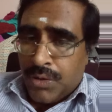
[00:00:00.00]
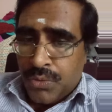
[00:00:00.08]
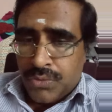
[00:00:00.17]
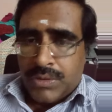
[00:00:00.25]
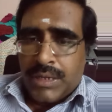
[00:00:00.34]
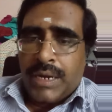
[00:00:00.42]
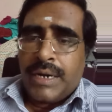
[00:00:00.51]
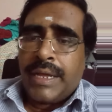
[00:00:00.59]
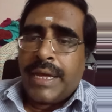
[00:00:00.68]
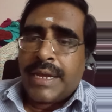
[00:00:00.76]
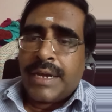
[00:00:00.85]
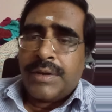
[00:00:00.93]
good thing. And
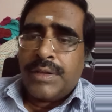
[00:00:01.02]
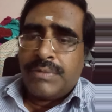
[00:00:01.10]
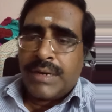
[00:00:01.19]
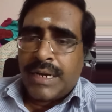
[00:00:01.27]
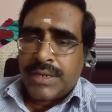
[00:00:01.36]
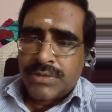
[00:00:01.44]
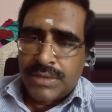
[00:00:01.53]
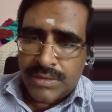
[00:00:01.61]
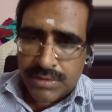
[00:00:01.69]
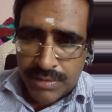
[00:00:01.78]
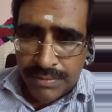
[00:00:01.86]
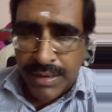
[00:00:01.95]
they can even actually
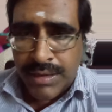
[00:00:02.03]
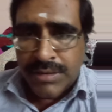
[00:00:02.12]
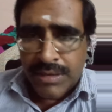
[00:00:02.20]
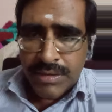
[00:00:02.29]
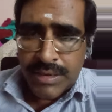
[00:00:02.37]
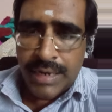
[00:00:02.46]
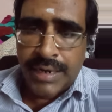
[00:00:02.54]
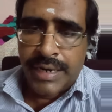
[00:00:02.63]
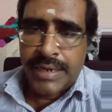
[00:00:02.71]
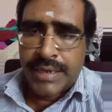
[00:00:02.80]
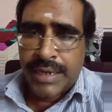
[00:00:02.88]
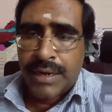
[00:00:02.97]
civil engineers can
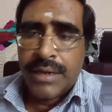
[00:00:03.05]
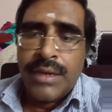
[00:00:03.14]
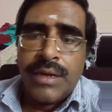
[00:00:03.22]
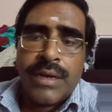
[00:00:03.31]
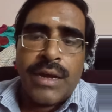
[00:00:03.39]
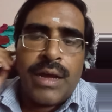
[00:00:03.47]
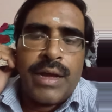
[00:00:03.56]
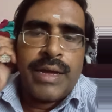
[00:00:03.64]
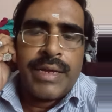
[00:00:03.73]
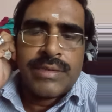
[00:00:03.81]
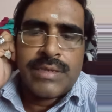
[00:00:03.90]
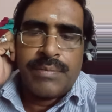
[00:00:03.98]
enter
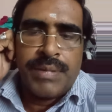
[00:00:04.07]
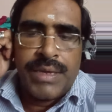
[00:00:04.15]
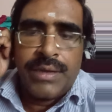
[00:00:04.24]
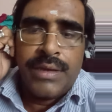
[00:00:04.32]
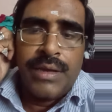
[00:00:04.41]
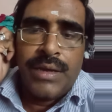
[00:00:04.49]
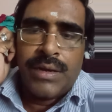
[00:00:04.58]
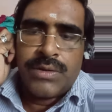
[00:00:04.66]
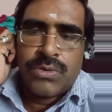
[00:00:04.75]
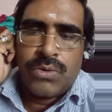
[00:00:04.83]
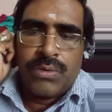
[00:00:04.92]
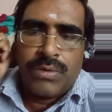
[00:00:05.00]
SAP.
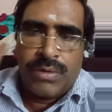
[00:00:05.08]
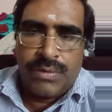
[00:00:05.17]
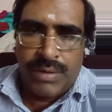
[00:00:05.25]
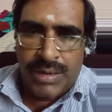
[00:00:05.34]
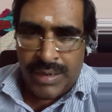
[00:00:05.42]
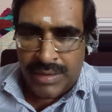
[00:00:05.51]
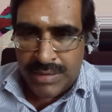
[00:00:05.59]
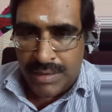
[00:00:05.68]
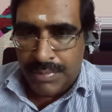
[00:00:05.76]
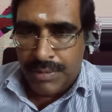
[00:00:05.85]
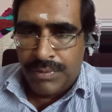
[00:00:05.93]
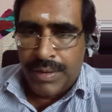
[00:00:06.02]
So in
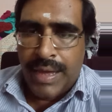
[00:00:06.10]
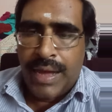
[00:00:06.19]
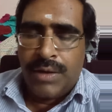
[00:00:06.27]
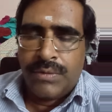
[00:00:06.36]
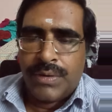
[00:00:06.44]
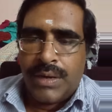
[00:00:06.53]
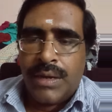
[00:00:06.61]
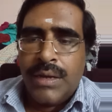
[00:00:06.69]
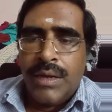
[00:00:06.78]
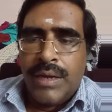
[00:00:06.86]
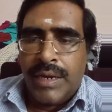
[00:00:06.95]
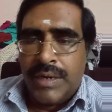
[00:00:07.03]
SAP we have
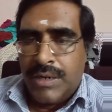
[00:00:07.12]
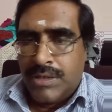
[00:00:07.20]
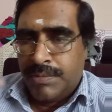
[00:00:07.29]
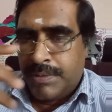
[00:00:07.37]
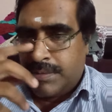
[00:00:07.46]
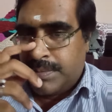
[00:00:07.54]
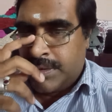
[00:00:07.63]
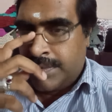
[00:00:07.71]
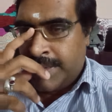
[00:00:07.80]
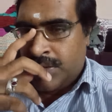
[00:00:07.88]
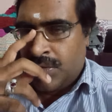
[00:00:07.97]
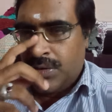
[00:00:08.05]
industry
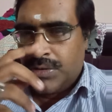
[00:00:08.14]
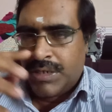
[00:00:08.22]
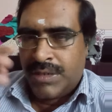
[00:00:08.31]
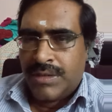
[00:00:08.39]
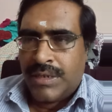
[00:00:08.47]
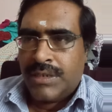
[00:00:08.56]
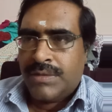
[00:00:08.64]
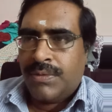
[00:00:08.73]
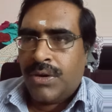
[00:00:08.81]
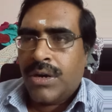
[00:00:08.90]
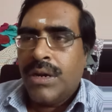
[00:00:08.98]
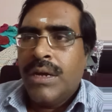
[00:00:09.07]
specific solutions, that is
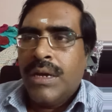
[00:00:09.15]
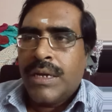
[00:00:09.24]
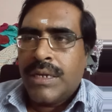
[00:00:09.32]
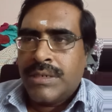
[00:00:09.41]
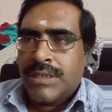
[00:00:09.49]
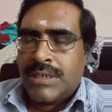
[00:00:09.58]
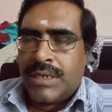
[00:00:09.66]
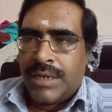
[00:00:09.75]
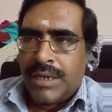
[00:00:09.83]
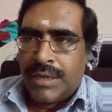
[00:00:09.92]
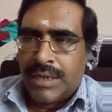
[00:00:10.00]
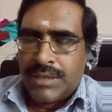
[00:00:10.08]
for
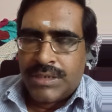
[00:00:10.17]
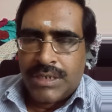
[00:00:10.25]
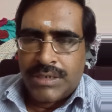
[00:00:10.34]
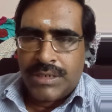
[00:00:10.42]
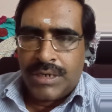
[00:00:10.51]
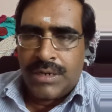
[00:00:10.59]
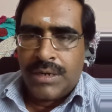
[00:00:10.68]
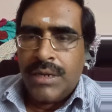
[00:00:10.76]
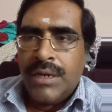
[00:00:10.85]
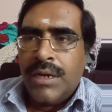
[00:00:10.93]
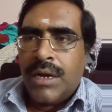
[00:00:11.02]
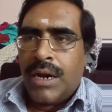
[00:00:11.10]
engineering, construction,
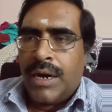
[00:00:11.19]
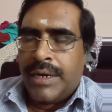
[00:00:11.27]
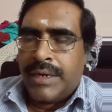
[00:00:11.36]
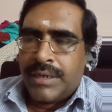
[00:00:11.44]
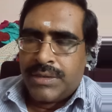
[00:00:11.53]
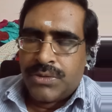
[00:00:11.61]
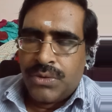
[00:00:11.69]
and